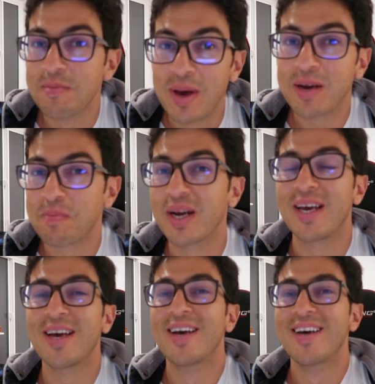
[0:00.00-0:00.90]
make
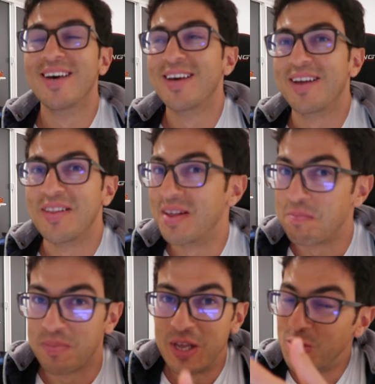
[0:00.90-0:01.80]
money. The
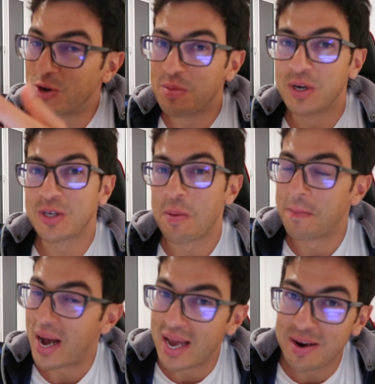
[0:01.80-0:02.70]
YouTubers are
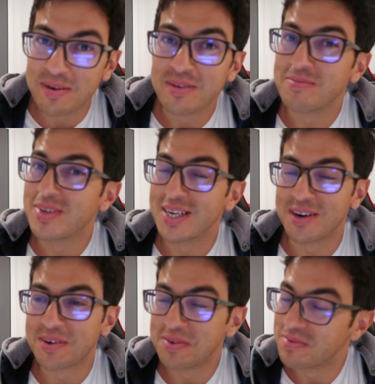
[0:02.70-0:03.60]
buying, you
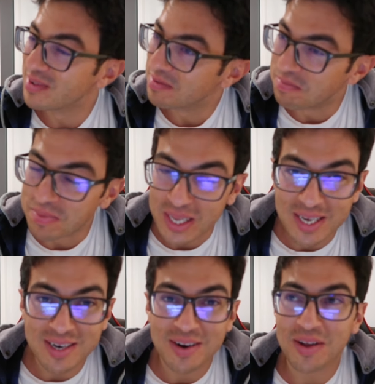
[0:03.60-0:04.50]
know,
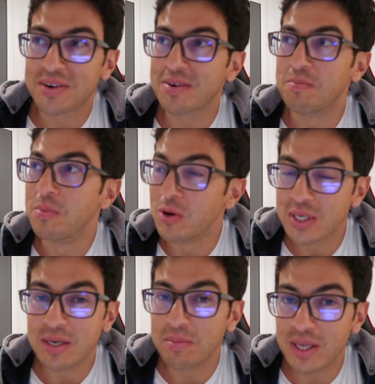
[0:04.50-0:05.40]
million-dollar,
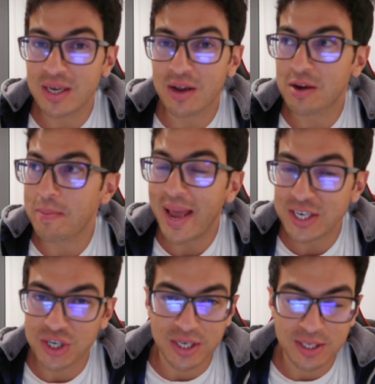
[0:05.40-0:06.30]
multi-million-dollar
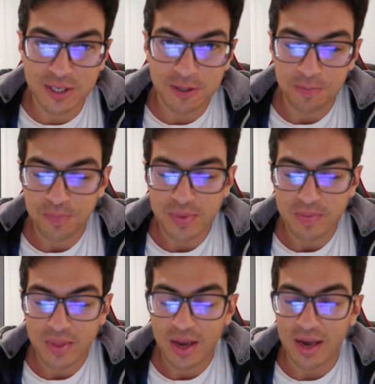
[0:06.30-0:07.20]
mansions.
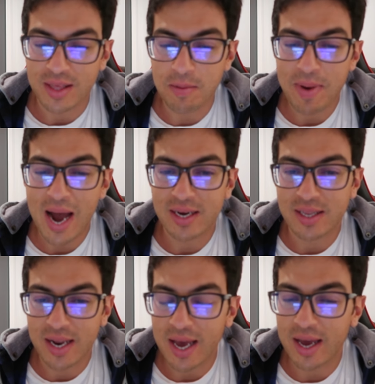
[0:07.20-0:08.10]
I think back in
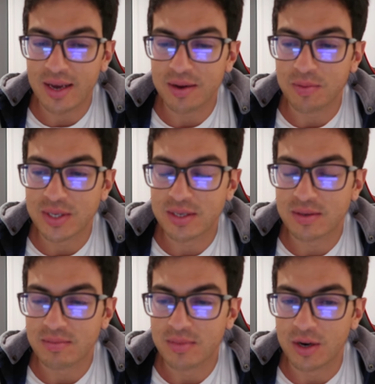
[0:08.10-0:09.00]
the day, it
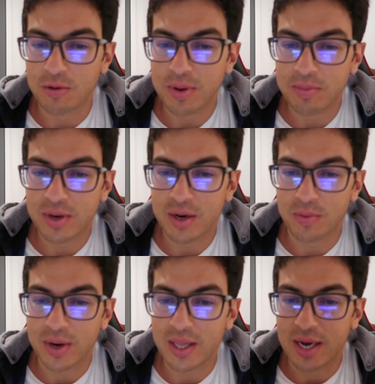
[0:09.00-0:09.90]
was, you know, people
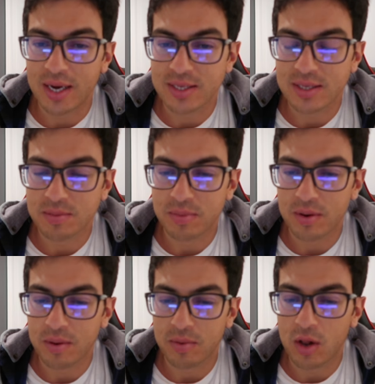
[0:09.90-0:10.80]
didn't realize,
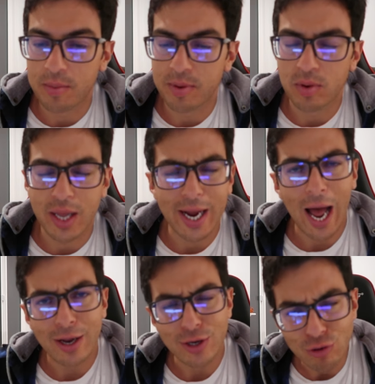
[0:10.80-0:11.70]
a lot of people were like,
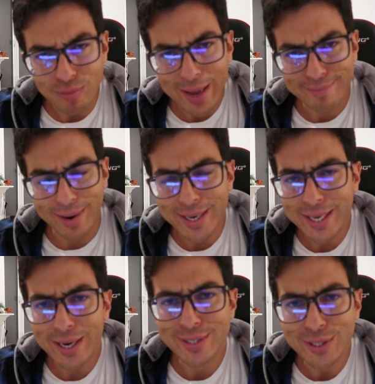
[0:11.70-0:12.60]
you make
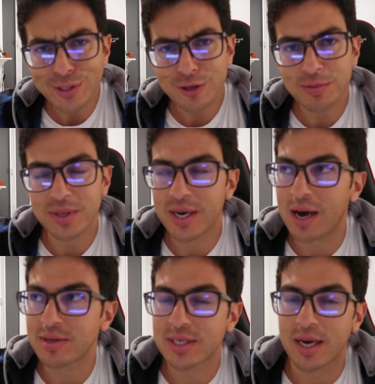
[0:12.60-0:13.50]
money on YouTube?
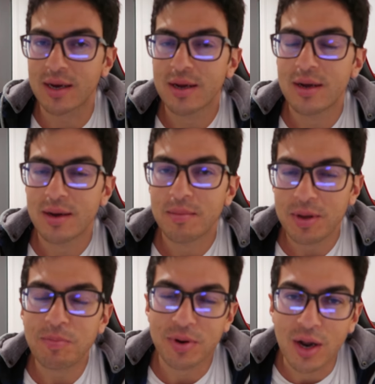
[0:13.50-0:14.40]
Now it's like,
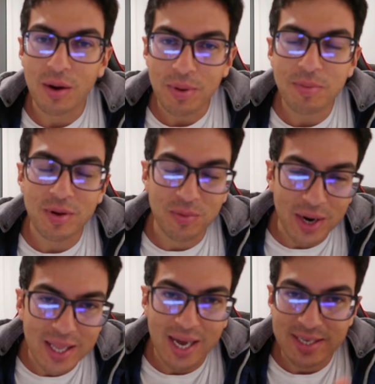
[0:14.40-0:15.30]
people know, people
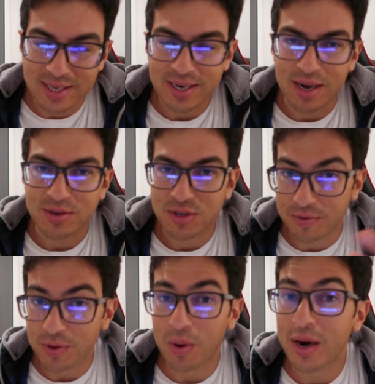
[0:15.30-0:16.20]
realize it now.
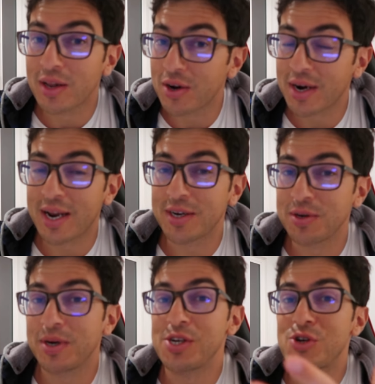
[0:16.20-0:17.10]
So if you want to learn how to
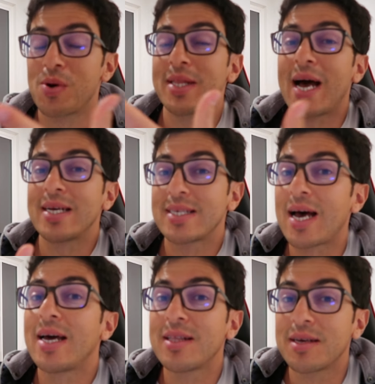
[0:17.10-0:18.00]
do it and join that
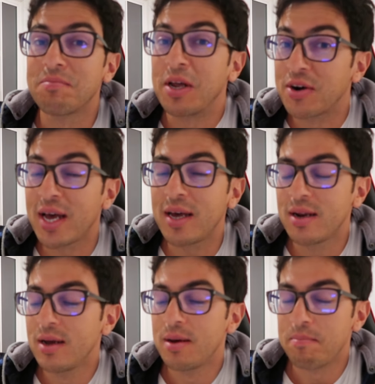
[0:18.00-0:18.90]
side of the
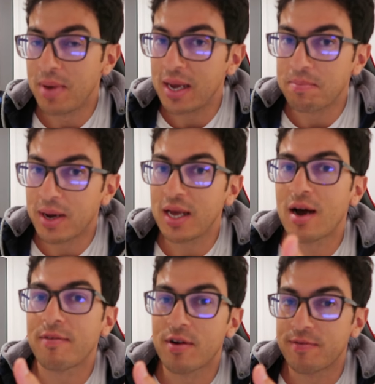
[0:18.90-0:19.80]
internet, make
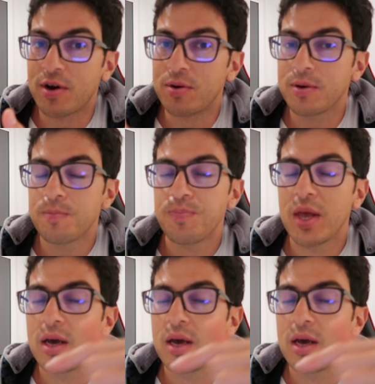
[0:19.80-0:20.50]
money off your phone,